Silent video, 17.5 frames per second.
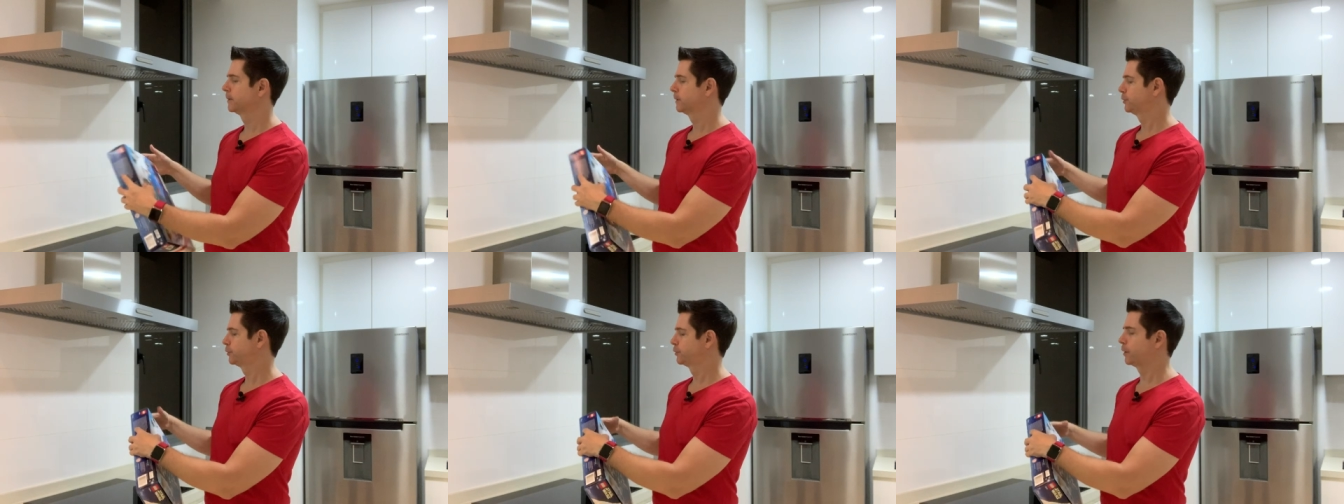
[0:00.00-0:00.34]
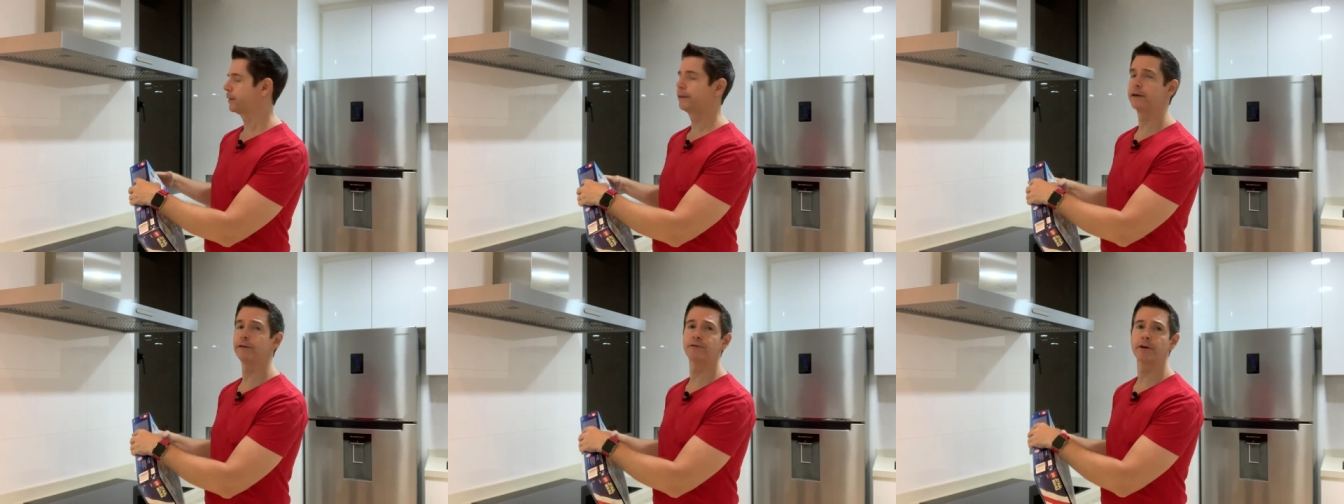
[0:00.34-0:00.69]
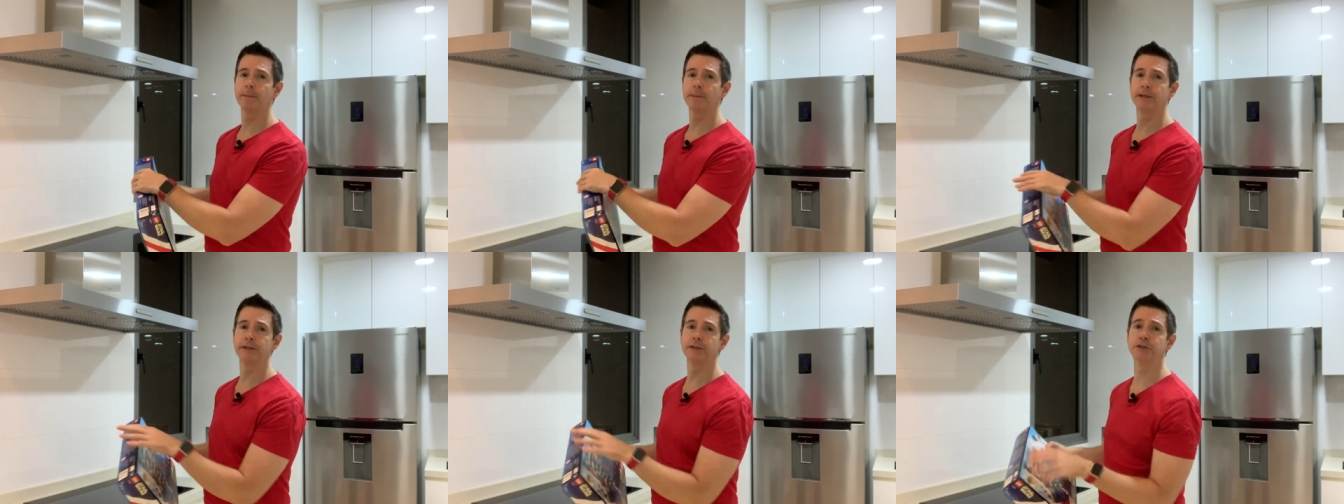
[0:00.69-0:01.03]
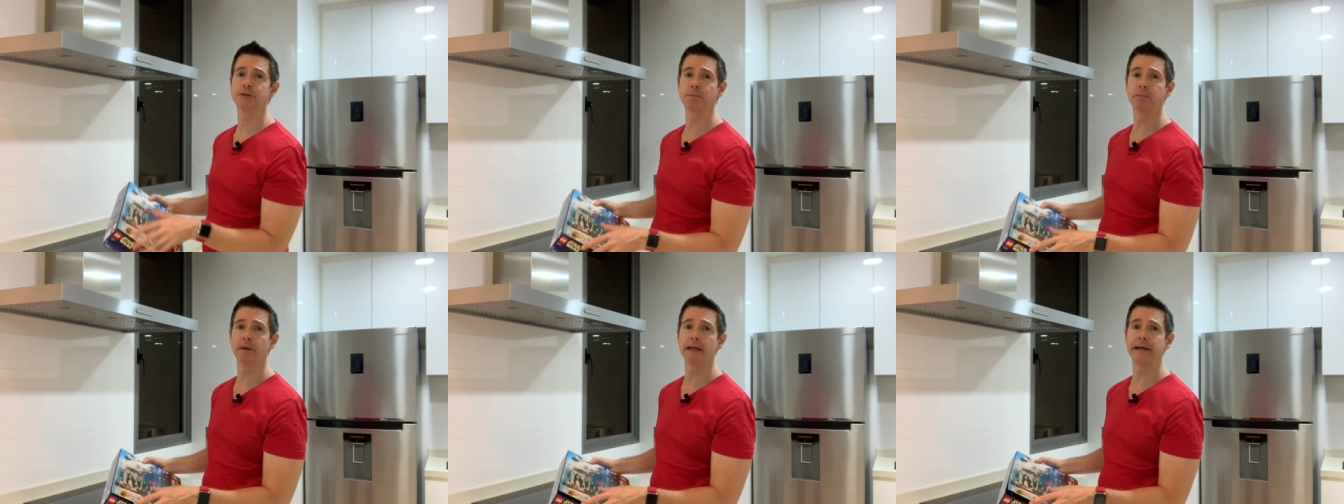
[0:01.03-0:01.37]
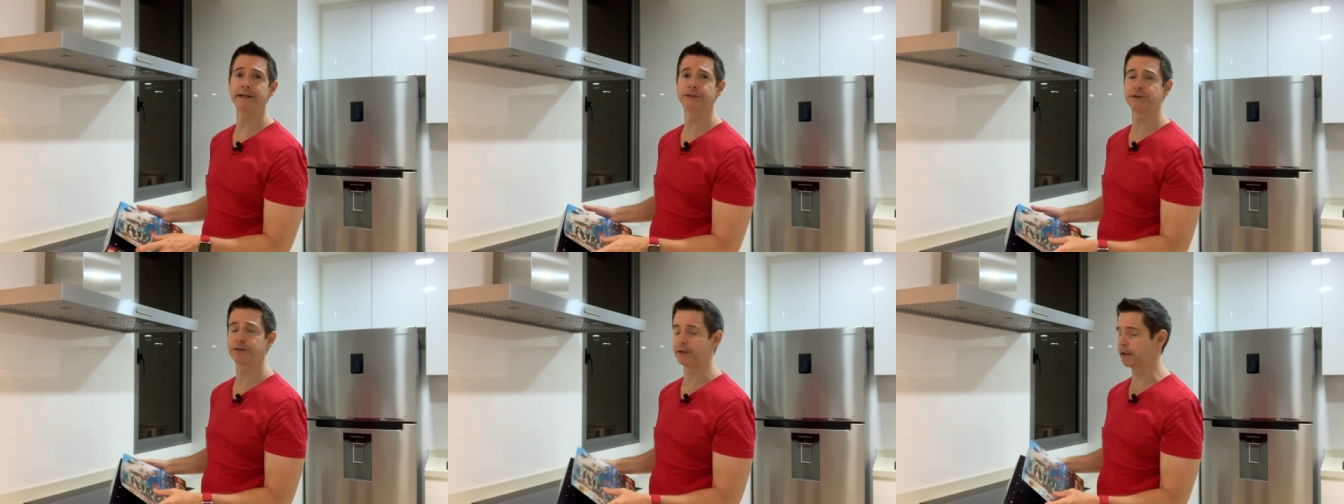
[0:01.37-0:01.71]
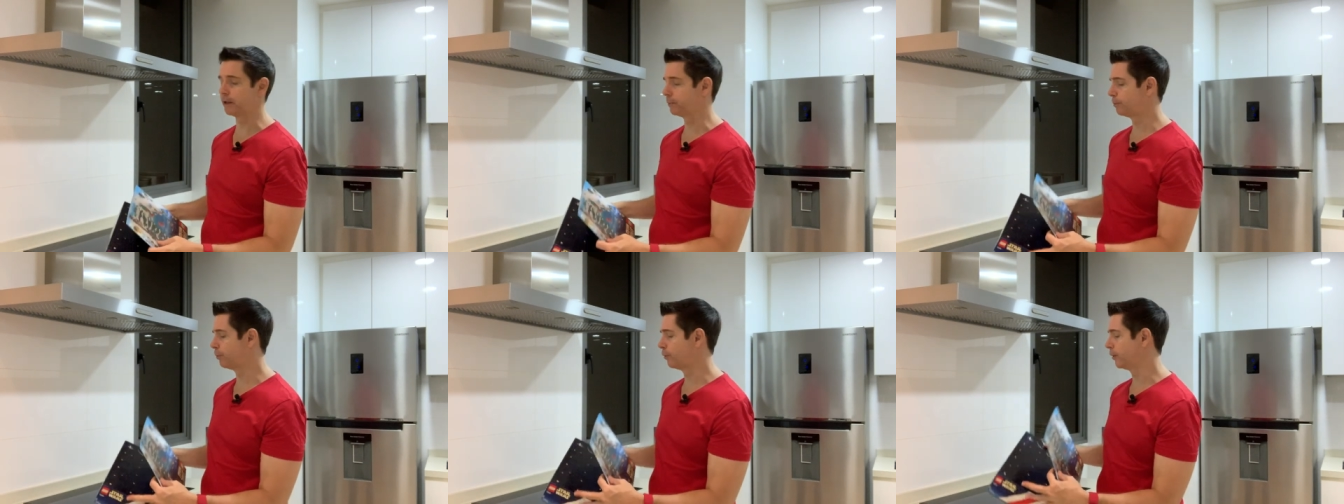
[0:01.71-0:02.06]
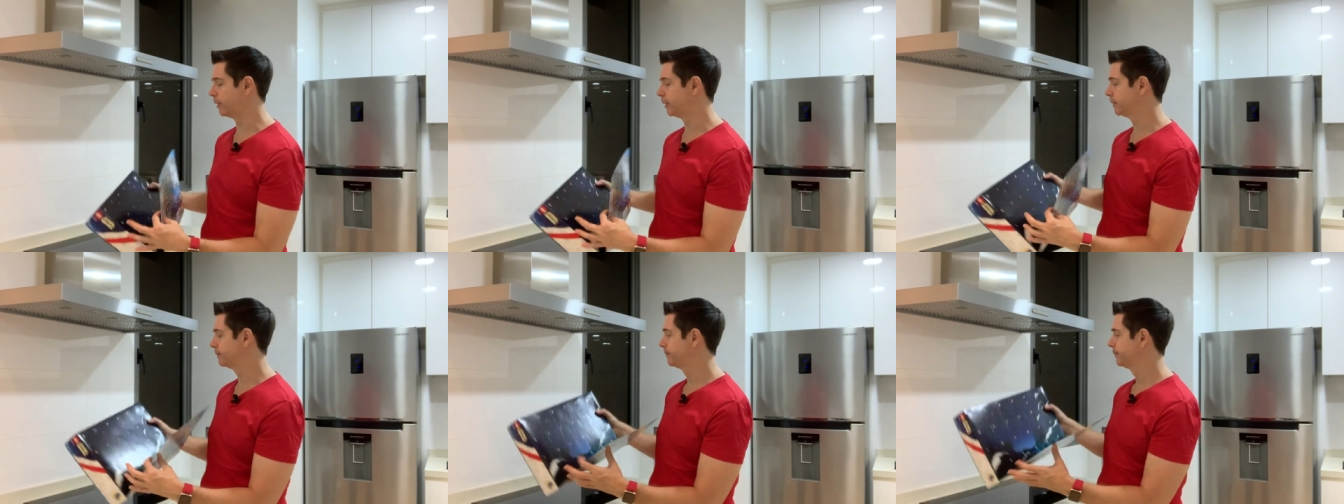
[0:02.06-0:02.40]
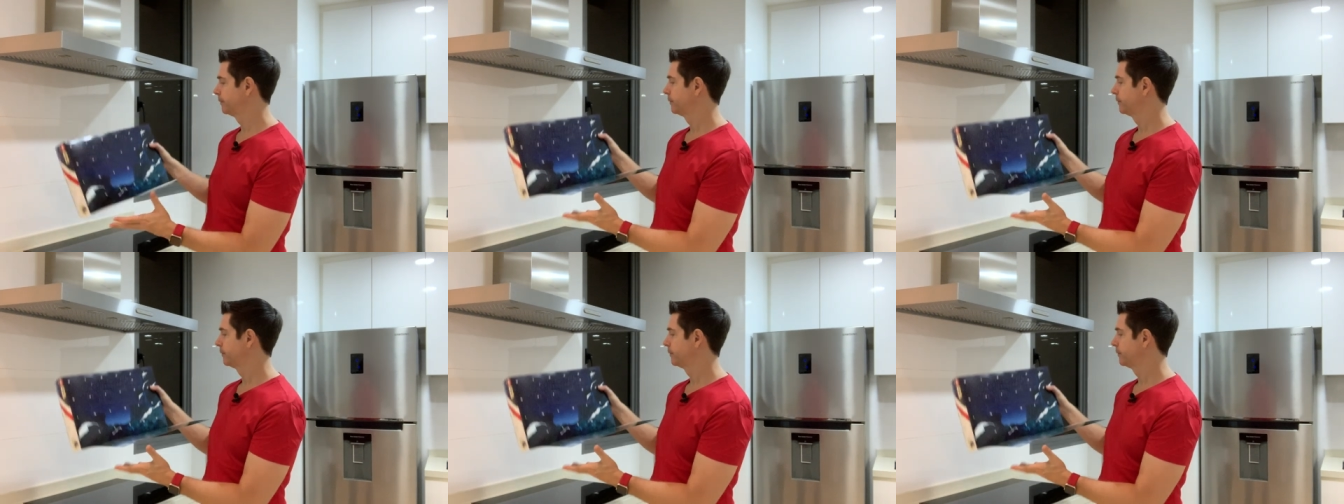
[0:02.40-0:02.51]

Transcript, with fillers: So I think from a display standpoint,